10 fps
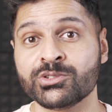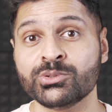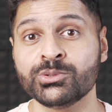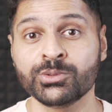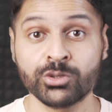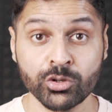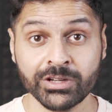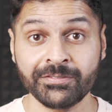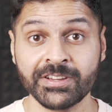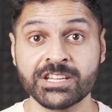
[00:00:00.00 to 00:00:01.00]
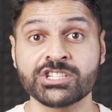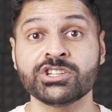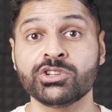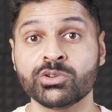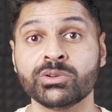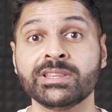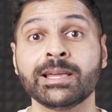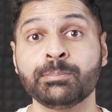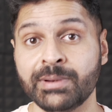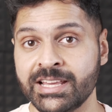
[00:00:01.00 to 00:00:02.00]
to the notification tone
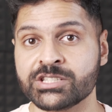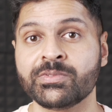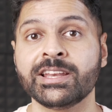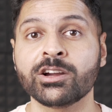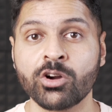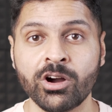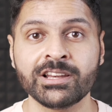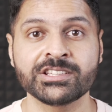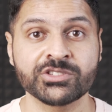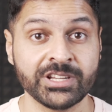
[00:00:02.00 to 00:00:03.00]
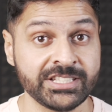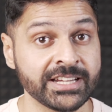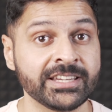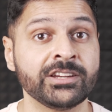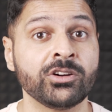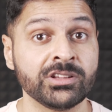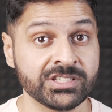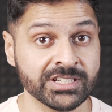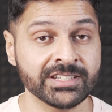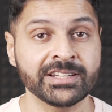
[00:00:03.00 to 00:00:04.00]
that plays when a call is rejected on
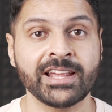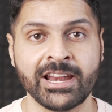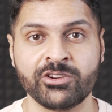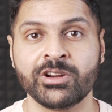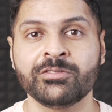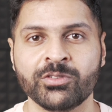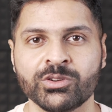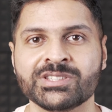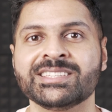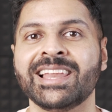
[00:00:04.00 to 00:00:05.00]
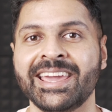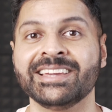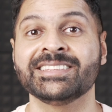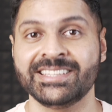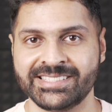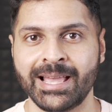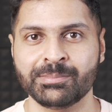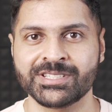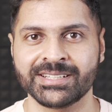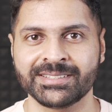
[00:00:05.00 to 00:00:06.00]
certain Android phones like the
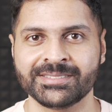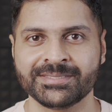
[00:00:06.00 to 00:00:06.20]
Samsung.